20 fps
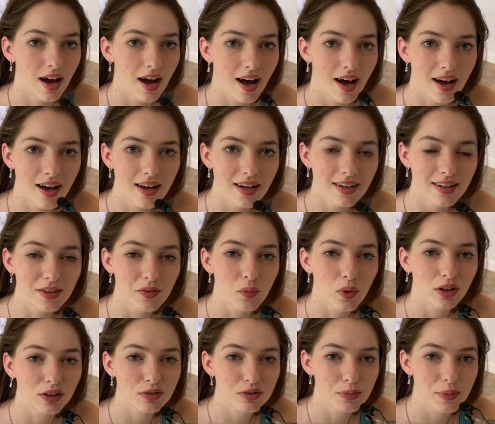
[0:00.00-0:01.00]
Hi and
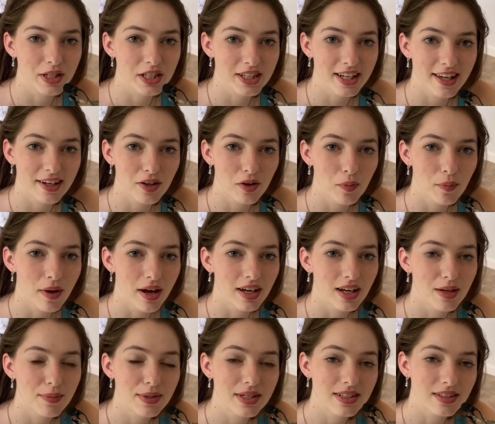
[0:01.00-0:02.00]
welcome to my channel. My
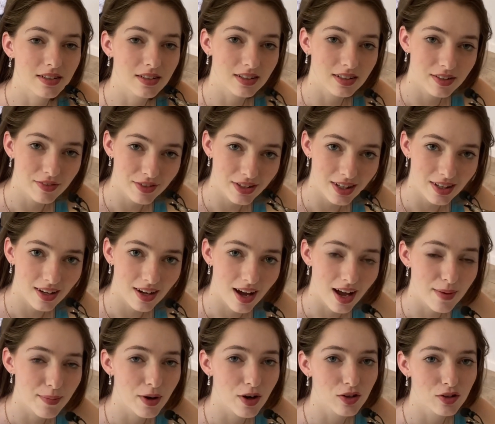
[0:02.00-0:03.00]
name is Olivia.
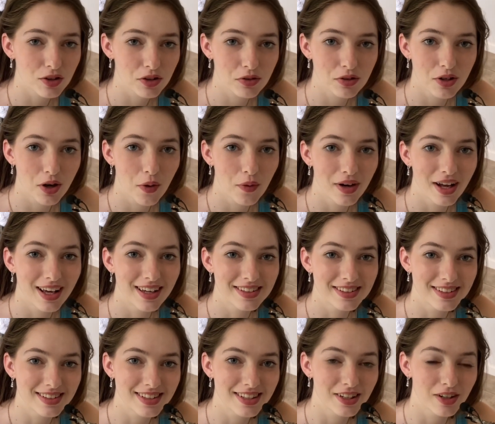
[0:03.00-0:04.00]
I'm also known
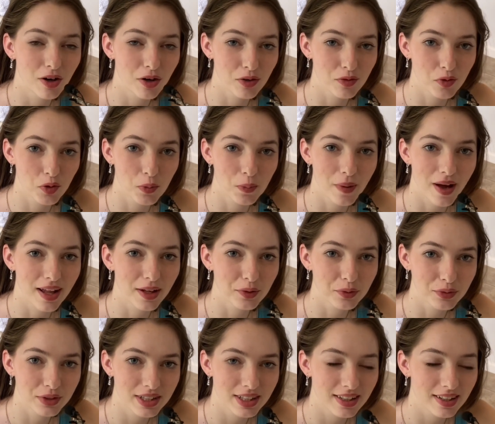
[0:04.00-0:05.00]
as the Carnivore
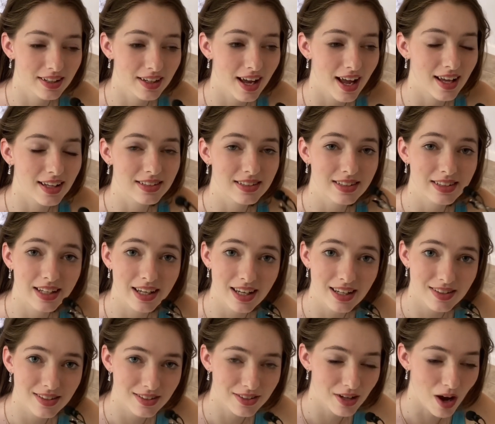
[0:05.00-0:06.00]
Ballerina, and
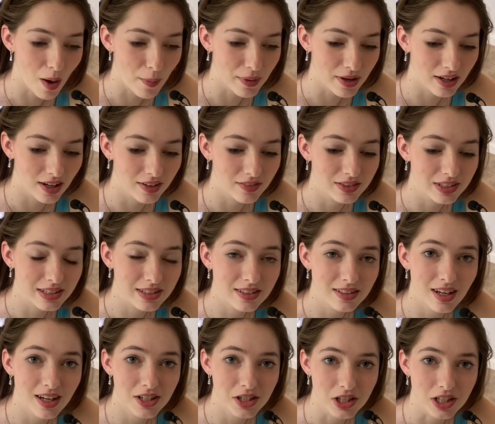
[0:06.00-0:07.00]
today's topic of
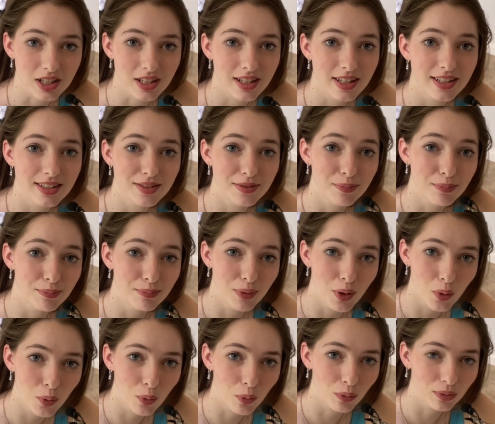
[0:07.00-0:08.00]
discussion is
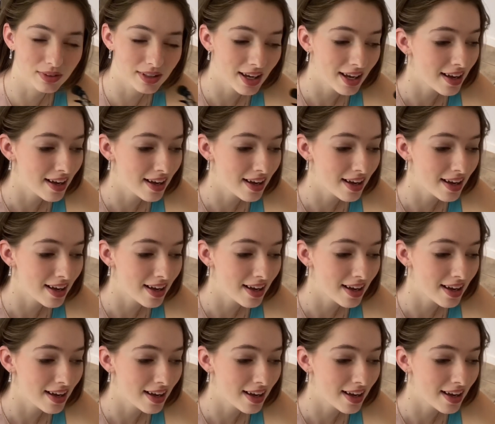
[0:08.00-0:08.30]
mold.